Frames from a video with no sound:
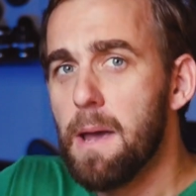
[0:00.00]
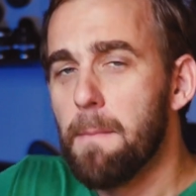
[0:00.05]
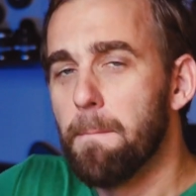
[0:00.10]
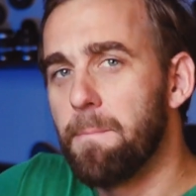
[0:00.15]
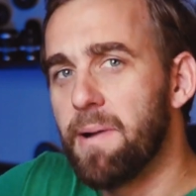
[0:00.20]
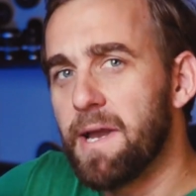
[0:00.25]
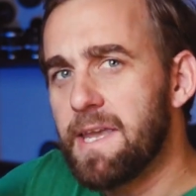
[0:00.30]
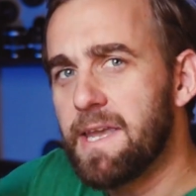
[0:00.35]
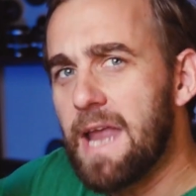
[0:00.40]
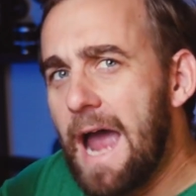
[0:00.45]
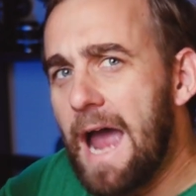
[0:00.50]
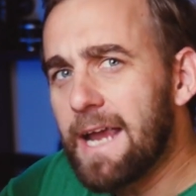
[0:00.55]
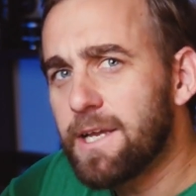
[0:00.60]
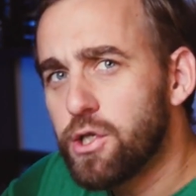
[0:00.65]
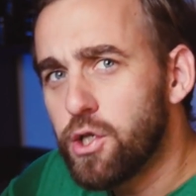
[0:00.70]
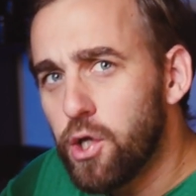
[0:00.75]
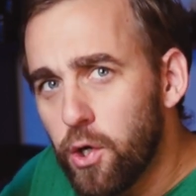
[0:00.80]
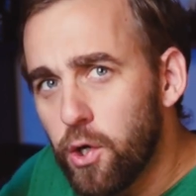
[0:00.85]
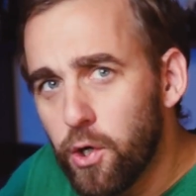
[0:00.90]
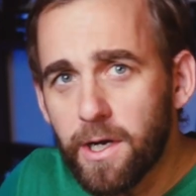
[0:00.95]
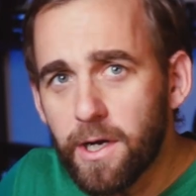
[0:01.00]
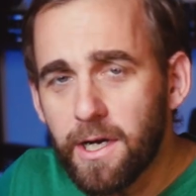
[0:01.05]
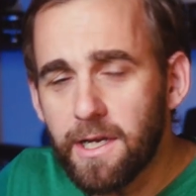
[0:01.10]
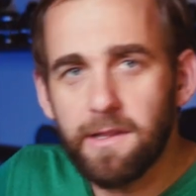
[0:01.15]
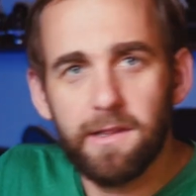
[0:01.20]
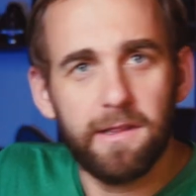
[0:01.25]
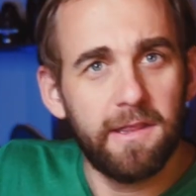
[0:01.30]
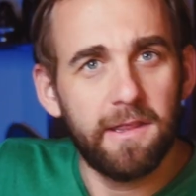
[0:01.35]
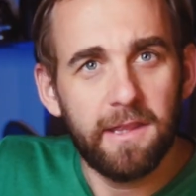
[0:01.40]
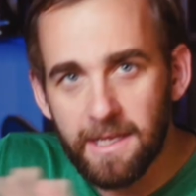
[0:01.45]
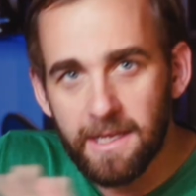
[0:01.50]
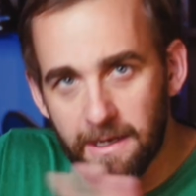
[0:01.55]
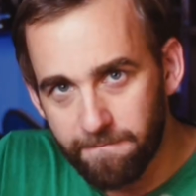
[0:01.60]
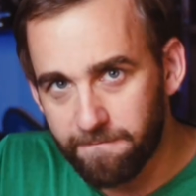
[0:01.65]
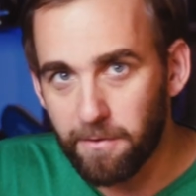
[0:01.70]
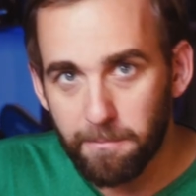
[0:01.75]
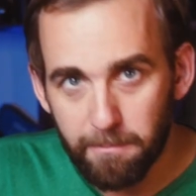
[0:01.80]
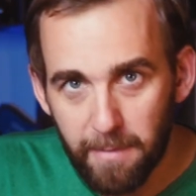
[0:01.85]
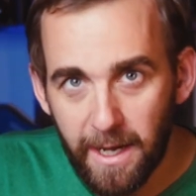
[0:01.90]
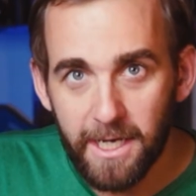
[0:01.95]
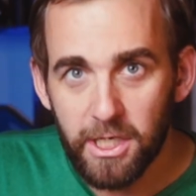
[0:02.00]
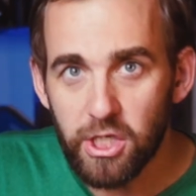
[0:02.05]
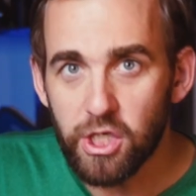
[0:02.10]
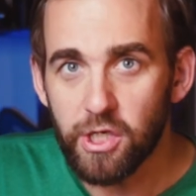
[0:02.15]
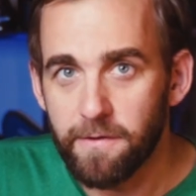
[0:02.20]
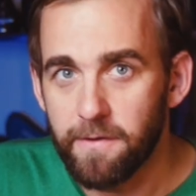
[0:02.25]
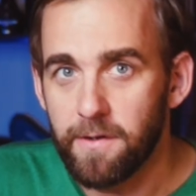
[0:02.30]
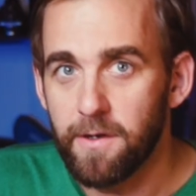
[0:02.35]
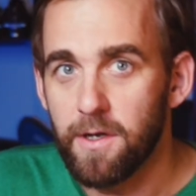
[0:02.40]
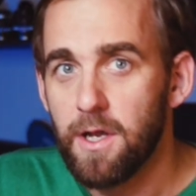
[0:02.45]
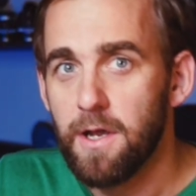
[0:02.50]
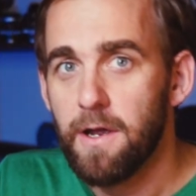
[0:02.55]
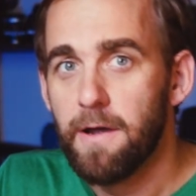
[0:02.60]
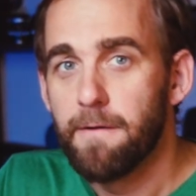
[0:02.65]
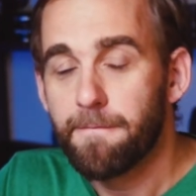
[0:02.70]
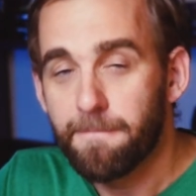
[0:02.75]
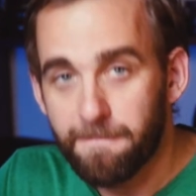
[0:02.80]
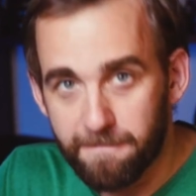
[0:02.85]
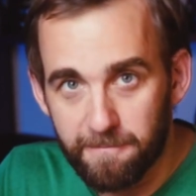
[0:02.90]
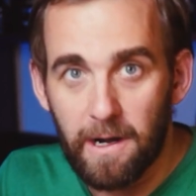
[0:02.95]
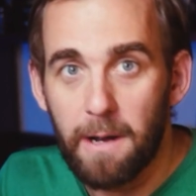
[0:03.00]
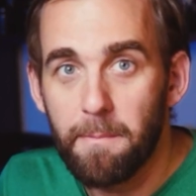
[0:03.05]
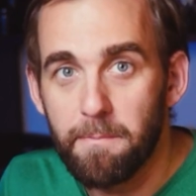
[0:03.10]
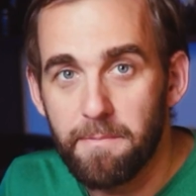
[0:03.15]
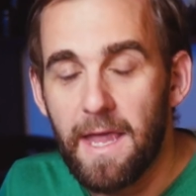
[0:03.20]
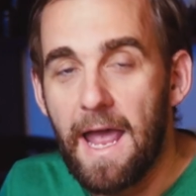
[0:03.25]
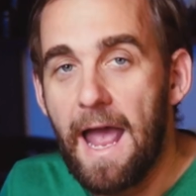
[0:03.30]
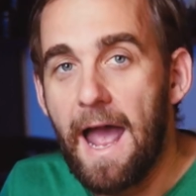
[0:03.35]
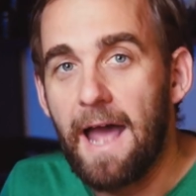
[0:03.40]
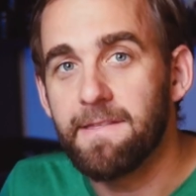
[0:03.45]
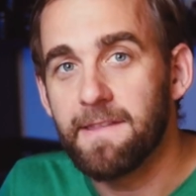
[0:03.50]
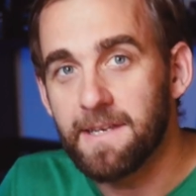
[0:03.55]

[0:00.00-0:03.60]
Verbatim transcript: But I took the information from that.